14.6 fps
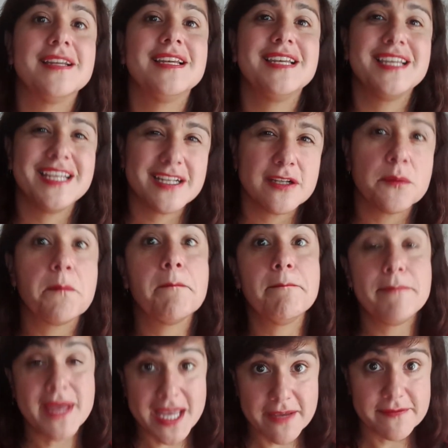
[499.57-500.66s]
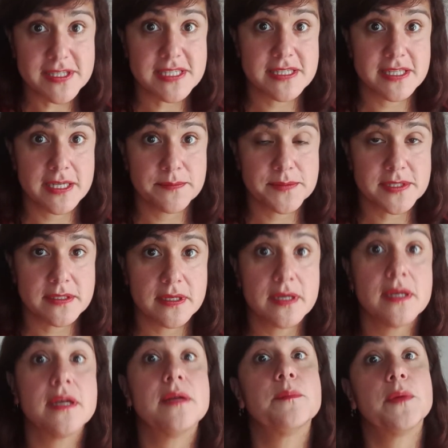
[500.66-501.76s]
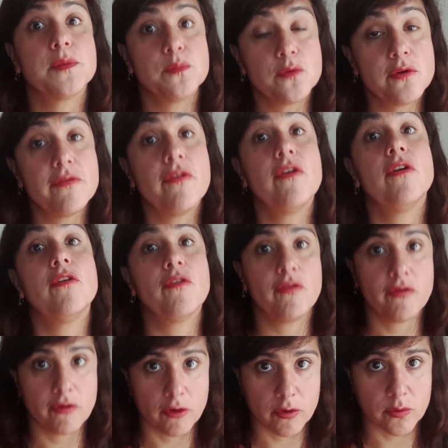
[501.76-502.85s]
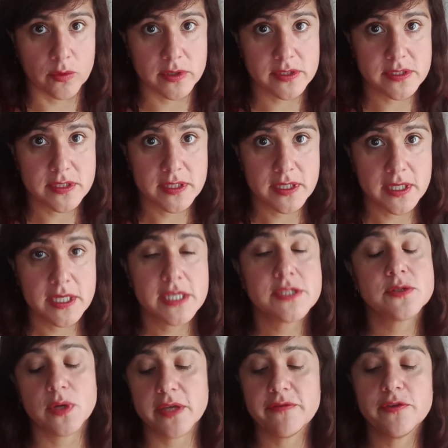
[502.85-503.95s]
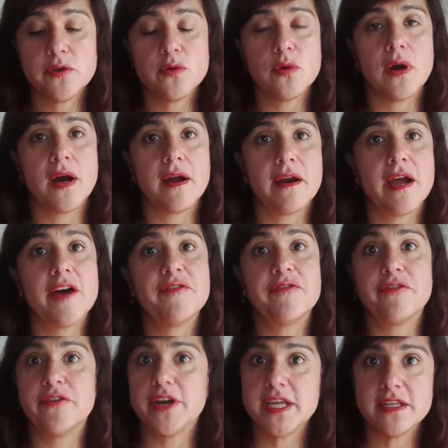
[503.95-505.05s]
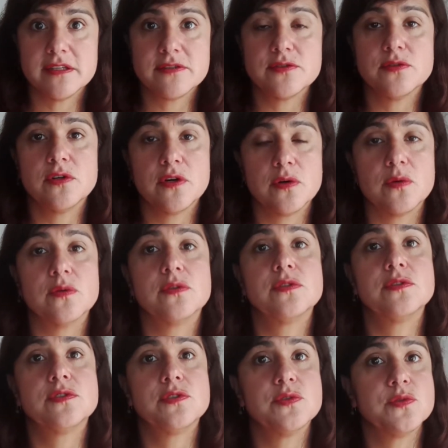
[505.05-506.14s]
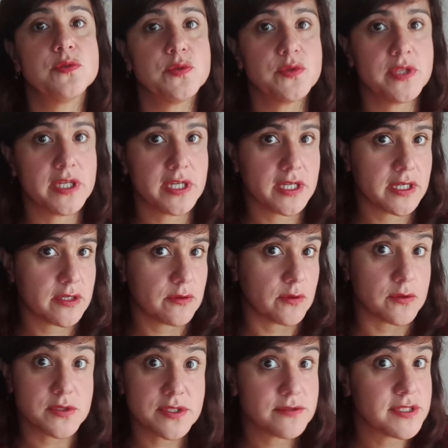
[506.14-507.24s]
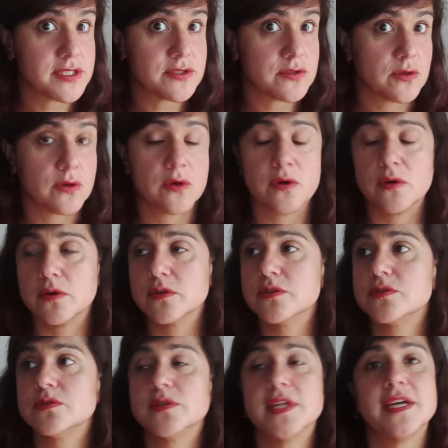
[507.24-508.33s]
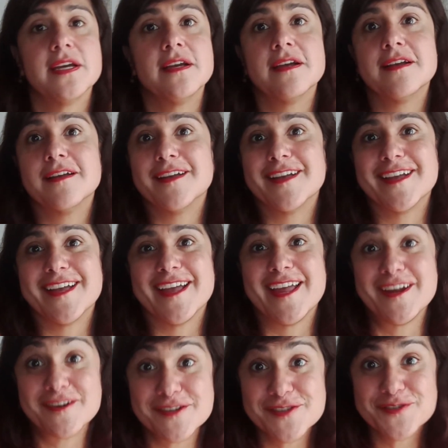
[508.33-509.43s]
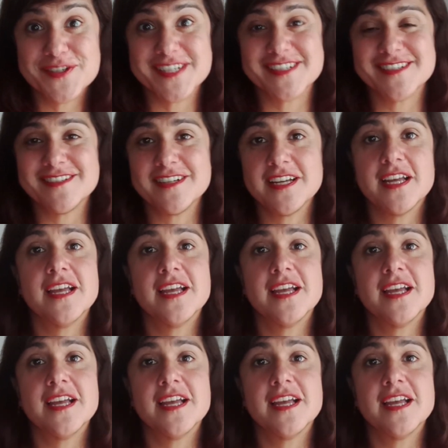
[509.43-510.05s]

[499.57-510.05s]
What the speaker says: little baby steps, but move forward. So if you are afraid to go to the grocery store or to the hairdresser,